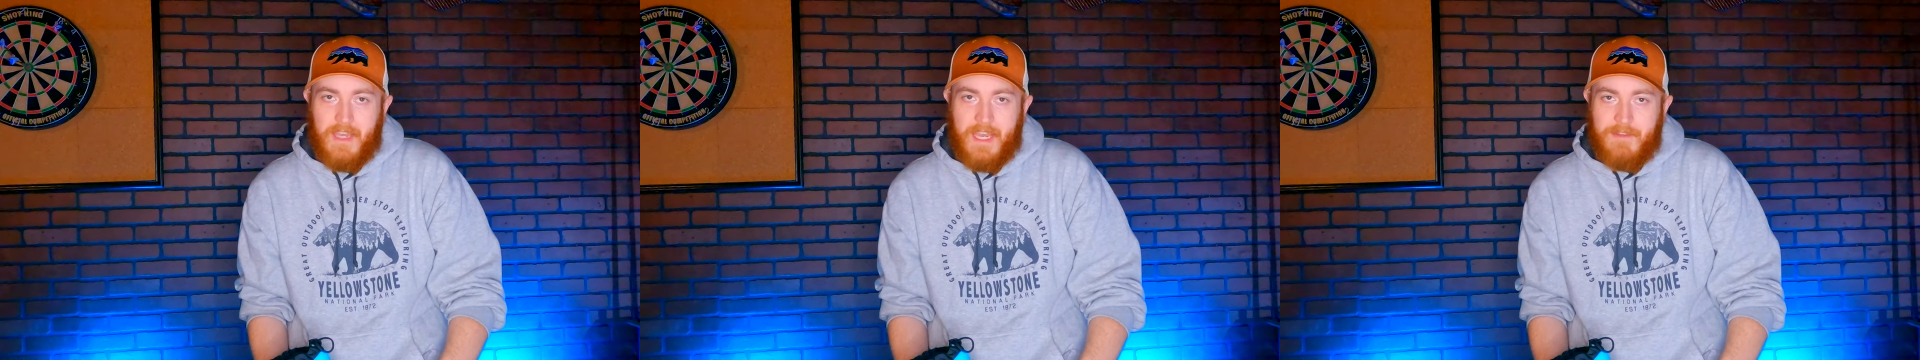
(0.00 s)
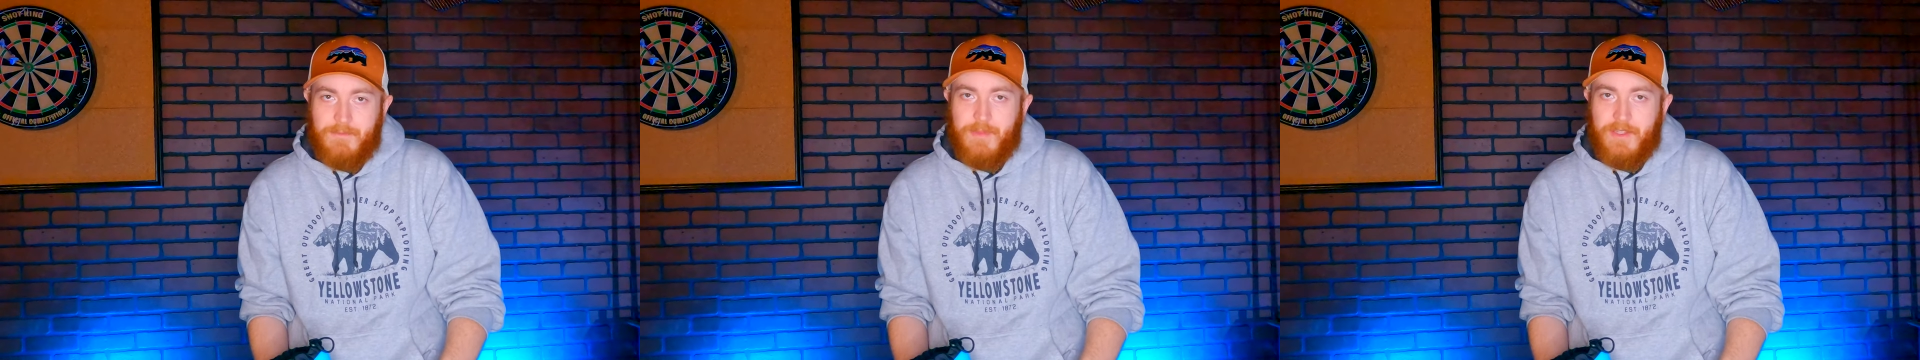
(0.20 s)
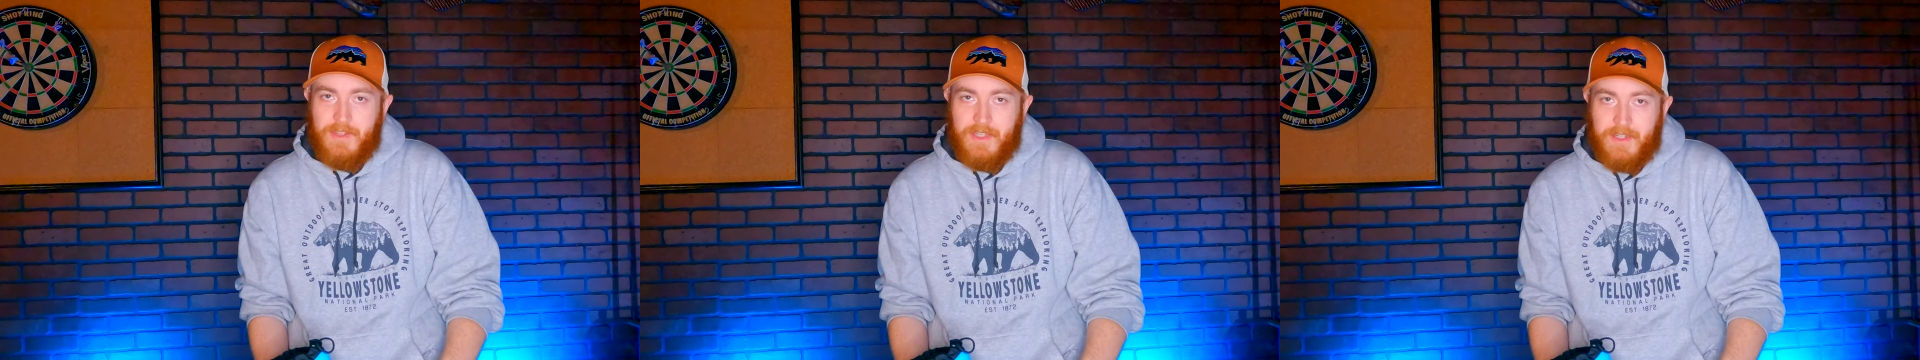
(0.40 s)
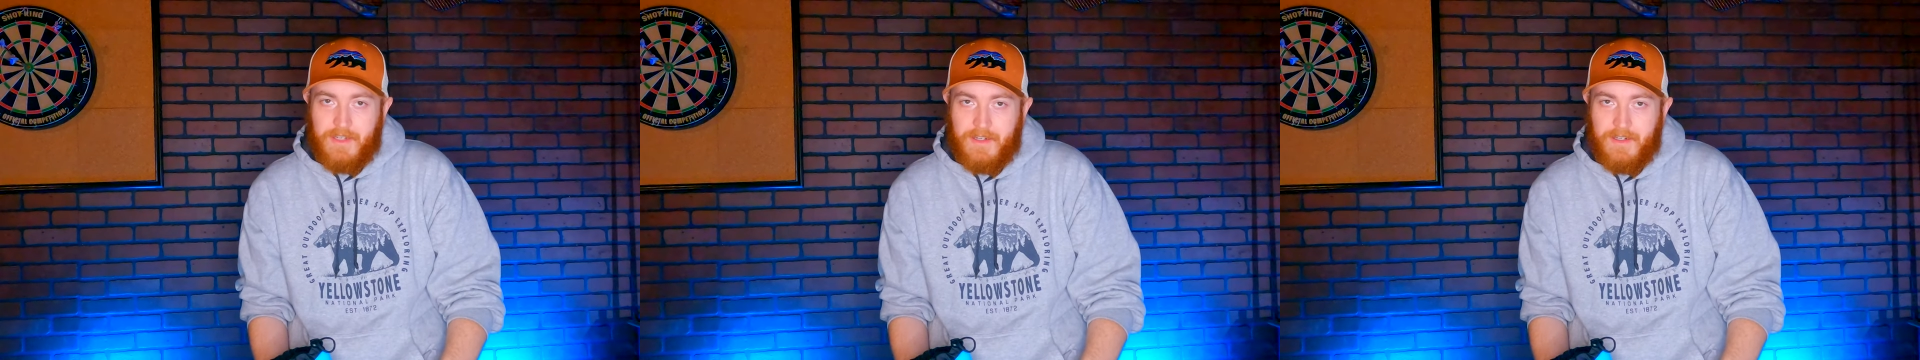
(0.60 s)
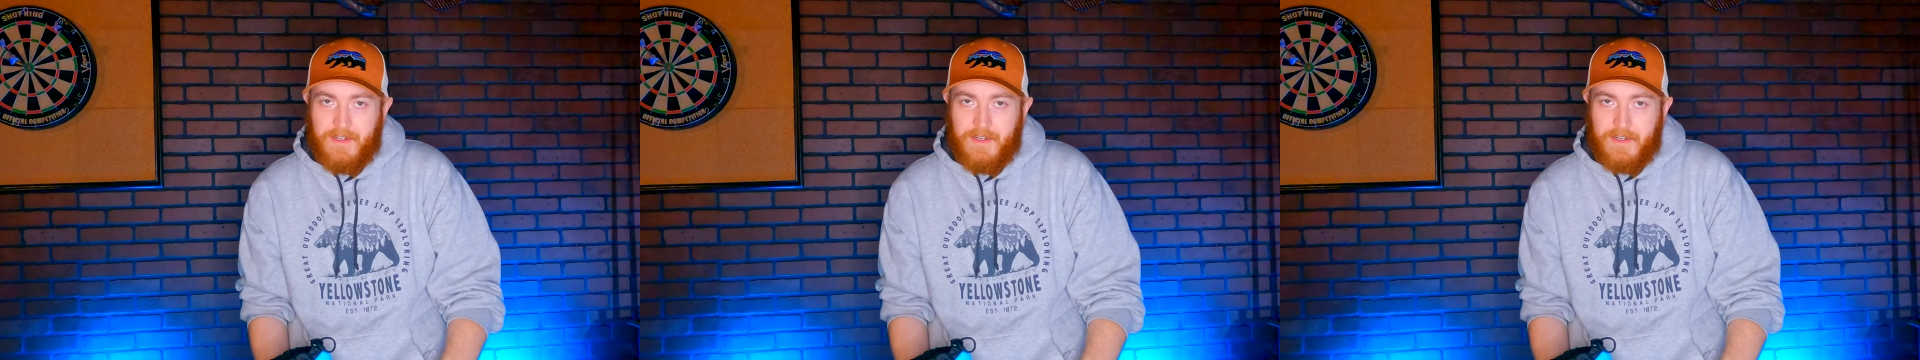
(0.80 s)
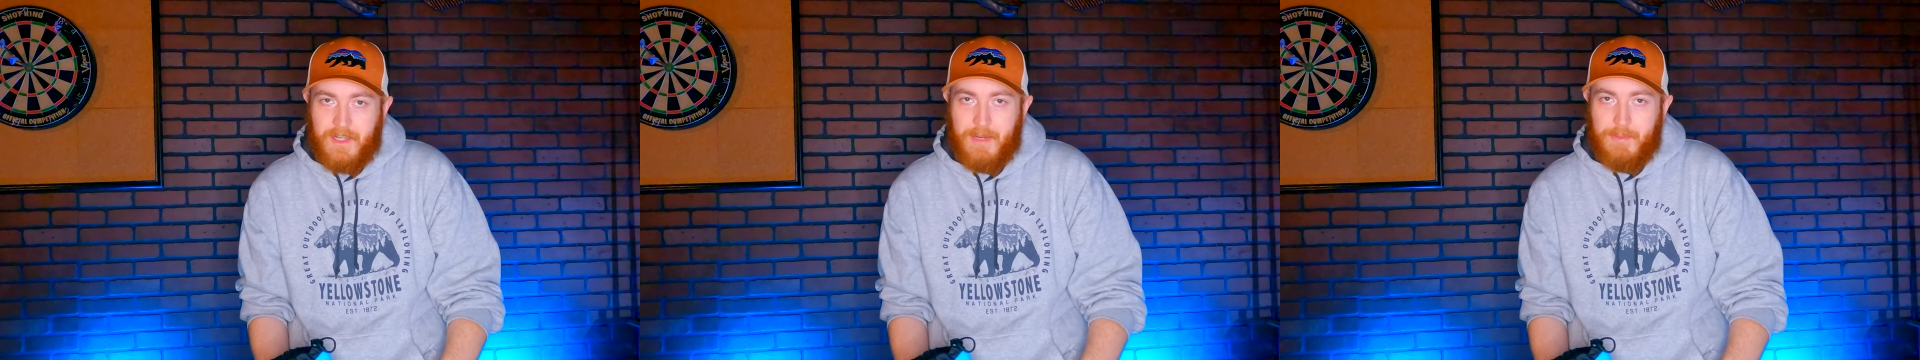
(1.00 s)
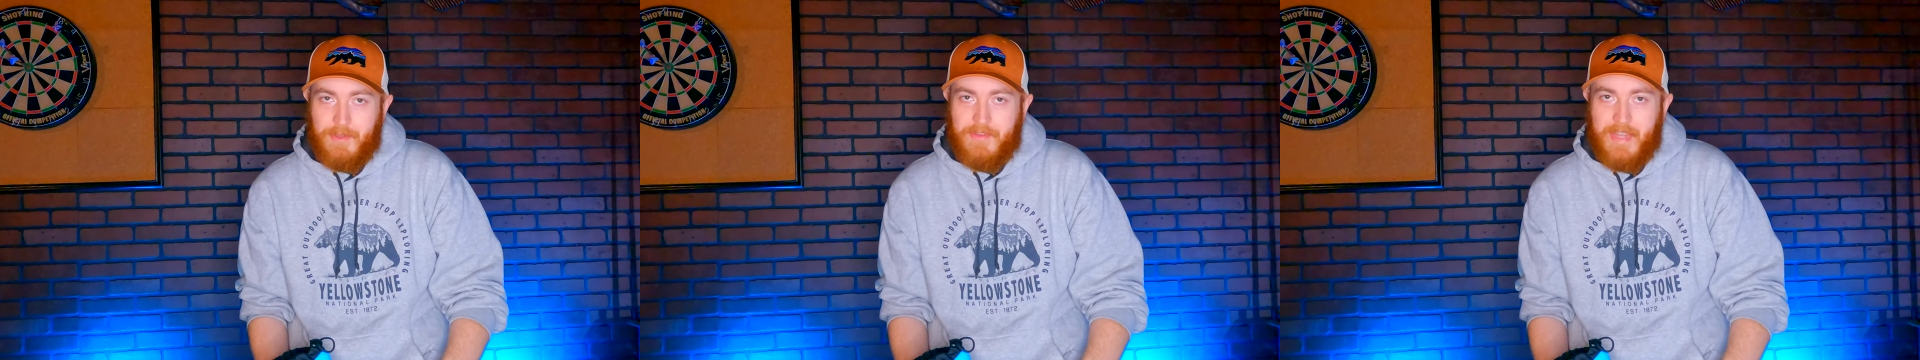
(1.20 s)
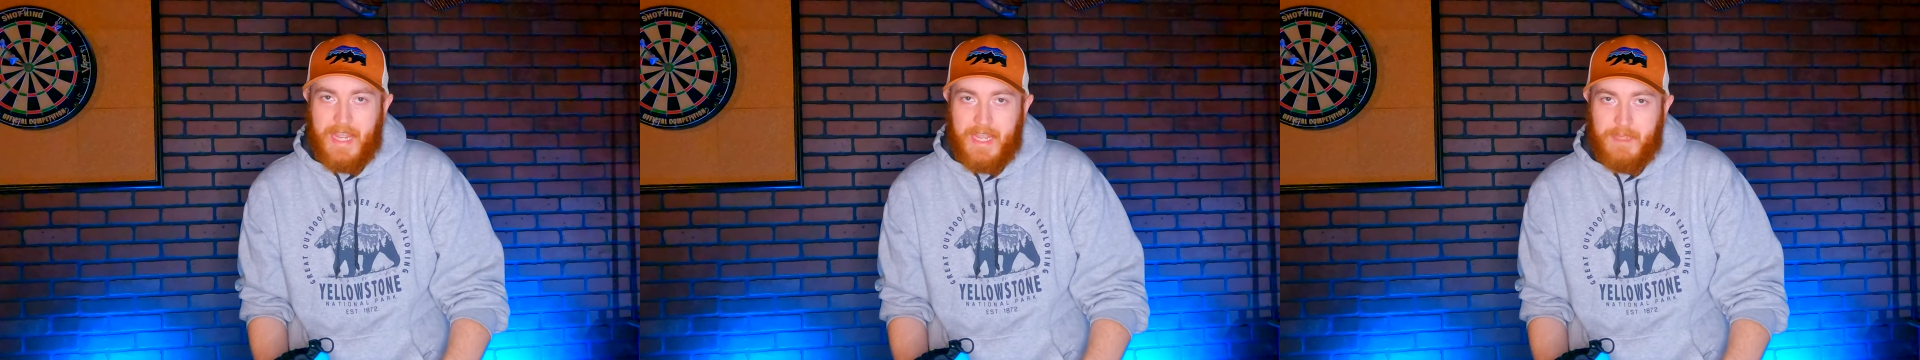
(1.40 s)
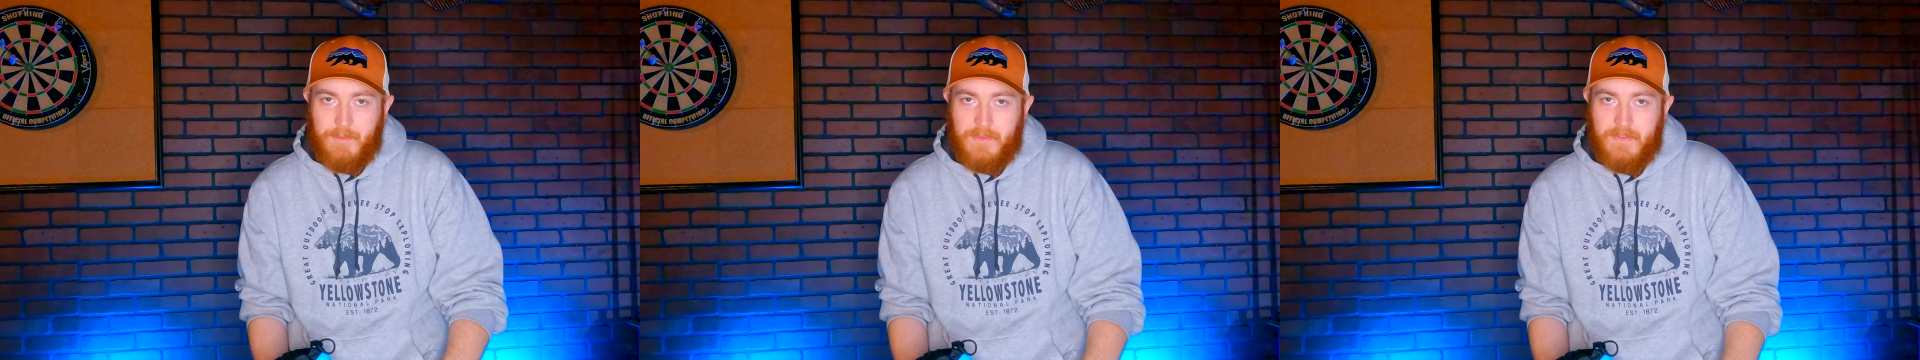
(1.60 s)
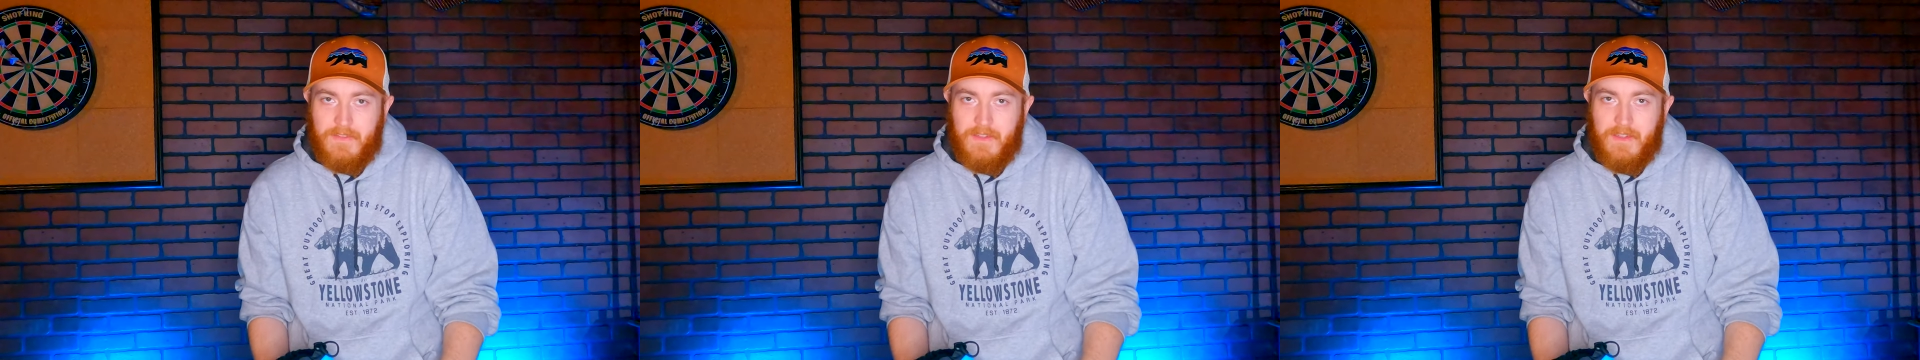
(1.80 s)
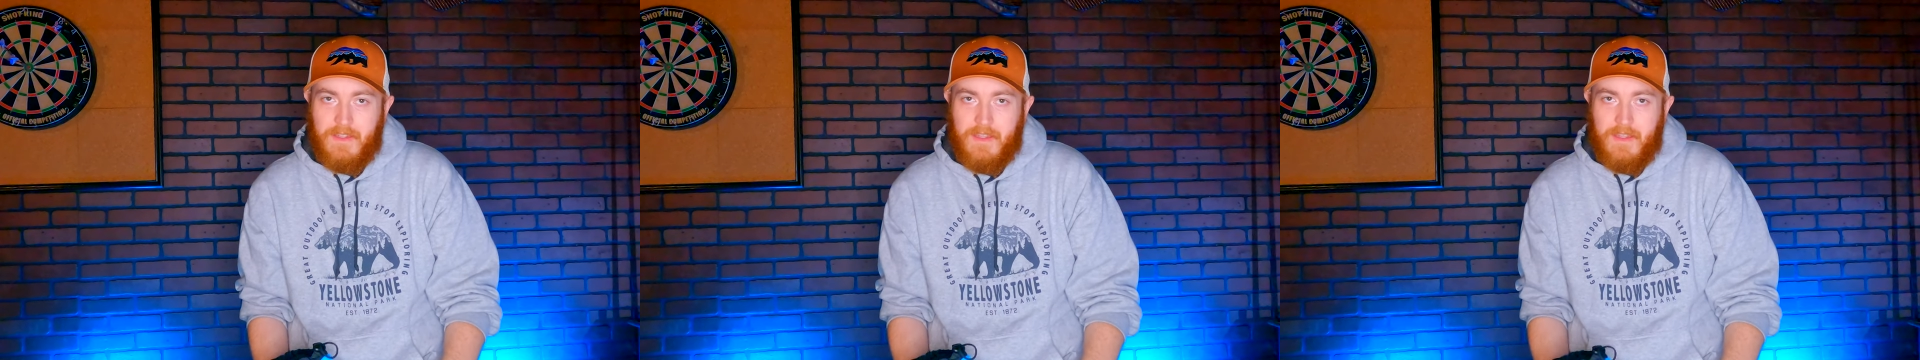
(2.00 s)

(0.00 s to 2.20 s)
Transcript: I've been there a couple times.